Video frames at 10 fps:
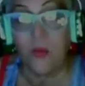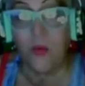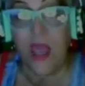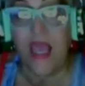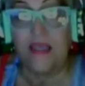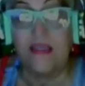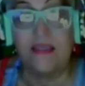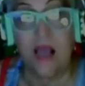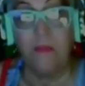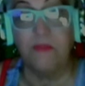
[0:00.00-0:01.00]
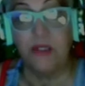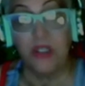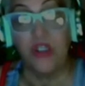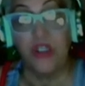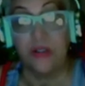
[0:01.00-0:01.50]
a way is
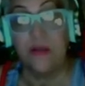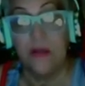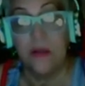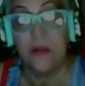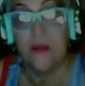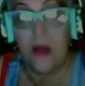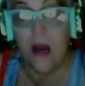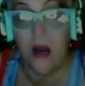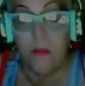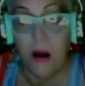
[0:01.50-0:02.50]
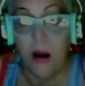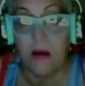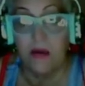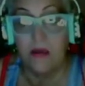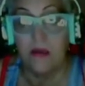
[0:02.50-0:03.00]
competition
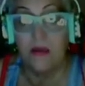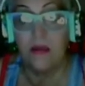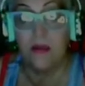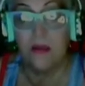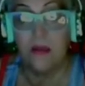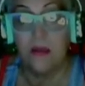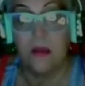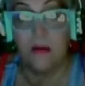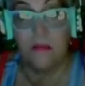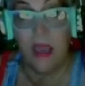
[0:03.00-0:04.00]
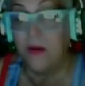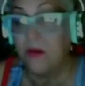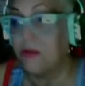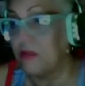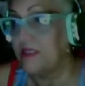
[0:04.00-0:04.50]
among
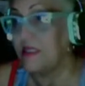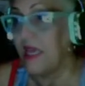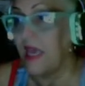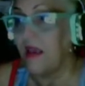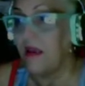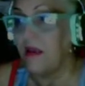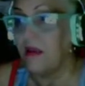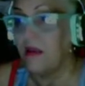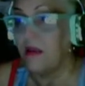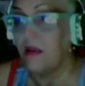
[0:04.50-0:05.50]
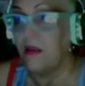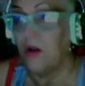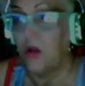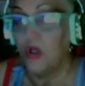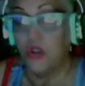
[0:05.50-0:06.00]
males, let's say,
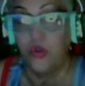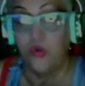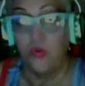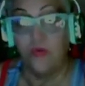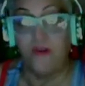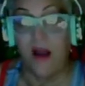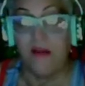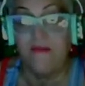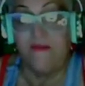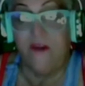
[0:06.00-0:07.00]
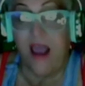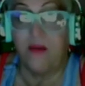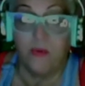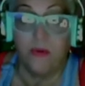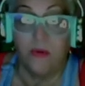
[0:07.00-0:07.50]
to find
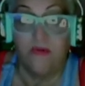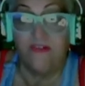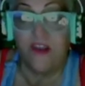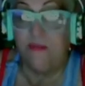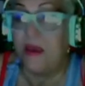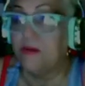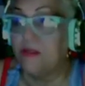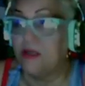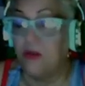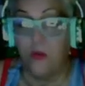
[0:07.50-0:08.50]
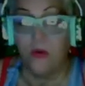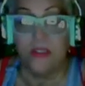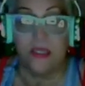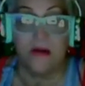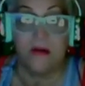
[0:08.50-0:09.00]
viable females. In other words,
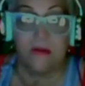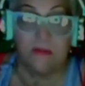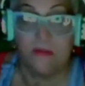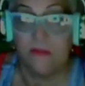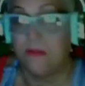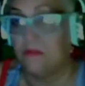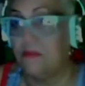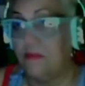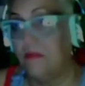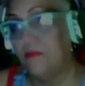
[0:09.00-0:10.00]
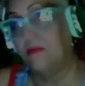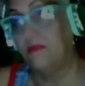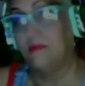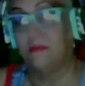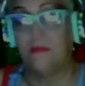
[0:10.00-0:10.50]
that are,
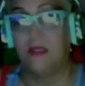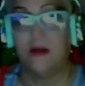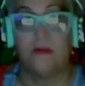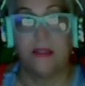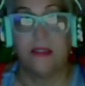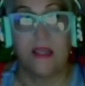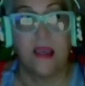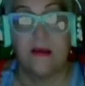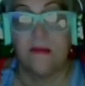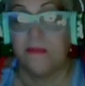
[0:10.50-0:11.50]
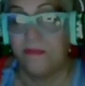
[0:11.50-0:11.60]
you know, let's say